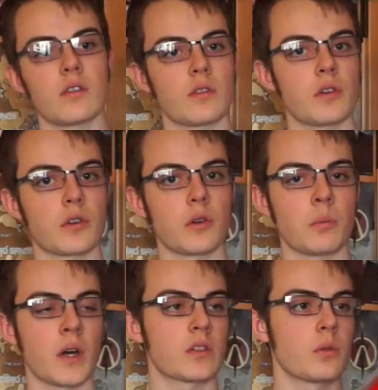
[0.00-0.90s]
Ryuko
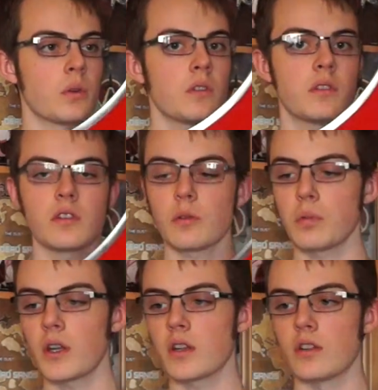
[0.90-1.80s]
Matoi's scissor
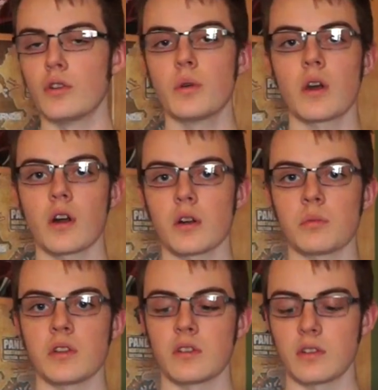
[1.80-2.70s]
blade and Nui
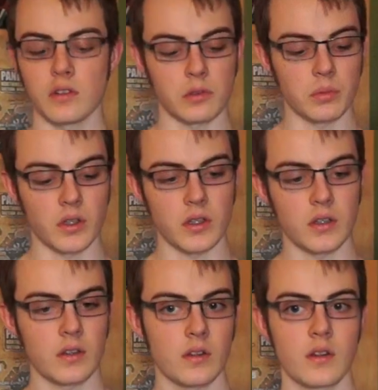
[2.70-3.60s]
Harime's scissor blade.
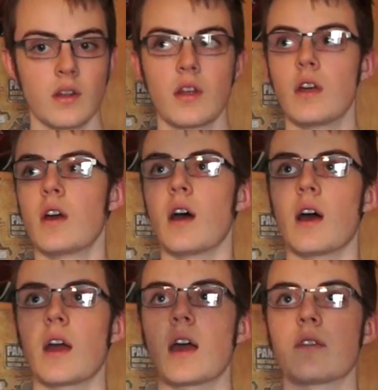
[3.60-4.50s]

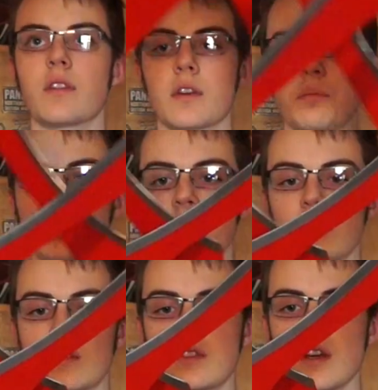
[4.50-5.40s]
I have the
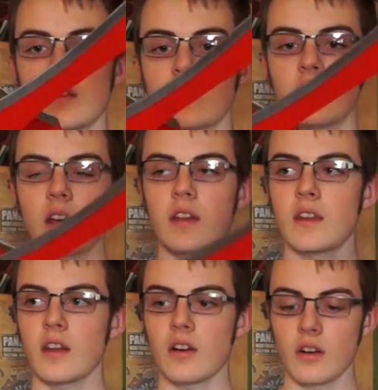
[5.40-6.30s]
completed set, and
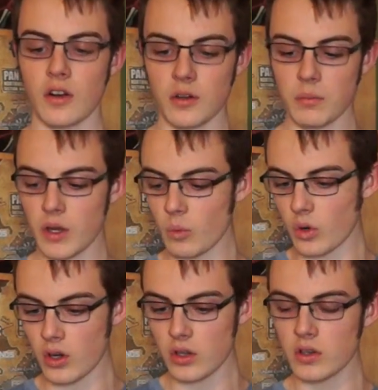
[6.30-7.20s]
they are on my
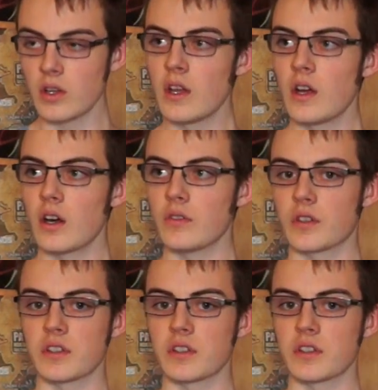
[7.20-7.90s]
wall of